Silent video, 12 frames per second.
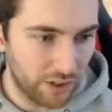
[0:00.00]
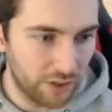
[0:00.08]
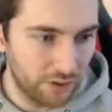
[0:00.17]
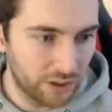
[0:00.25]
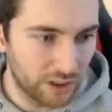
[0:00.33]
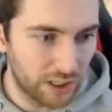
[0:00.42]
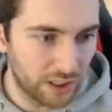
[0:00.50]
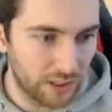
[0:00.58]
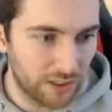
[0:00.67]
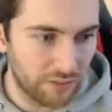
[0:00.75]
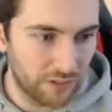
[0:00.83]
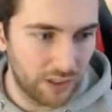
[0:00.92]
No, just
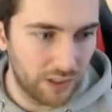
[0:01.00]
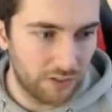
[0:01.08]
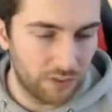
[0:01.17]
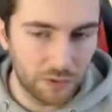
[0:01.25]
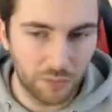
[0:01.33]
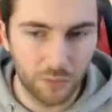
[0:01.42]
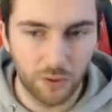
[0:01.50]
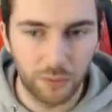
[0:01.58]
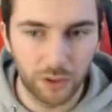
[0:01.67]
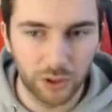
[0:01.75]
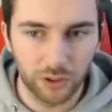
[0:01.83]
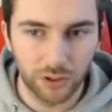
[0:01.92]
negative is you miss more
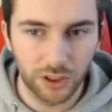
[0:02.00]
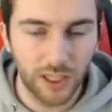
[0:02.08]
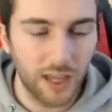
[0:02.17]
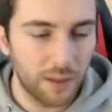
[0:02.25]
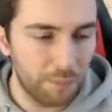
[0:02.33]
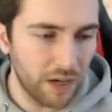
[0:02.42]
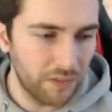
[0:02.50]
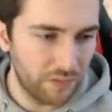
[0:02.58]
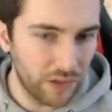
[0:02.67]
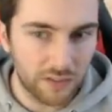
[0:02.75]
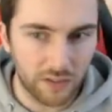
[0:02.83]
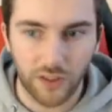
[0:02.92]
open shots. Yeah, the
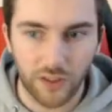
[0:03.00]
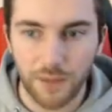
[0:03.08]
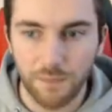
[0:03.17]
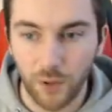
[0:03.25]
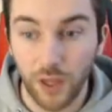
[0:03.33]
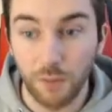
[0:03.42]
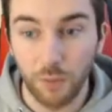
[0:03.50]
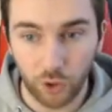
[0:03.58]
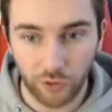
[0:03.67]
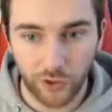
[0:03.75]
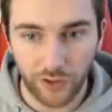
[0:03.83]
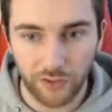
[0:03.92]
benefit is the same. You hit more
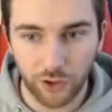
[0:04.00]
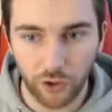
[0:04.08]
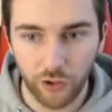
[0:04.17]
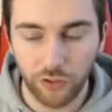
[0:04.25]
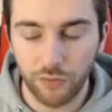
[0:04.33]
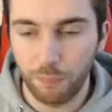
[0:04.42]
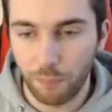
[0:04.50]
contested shots.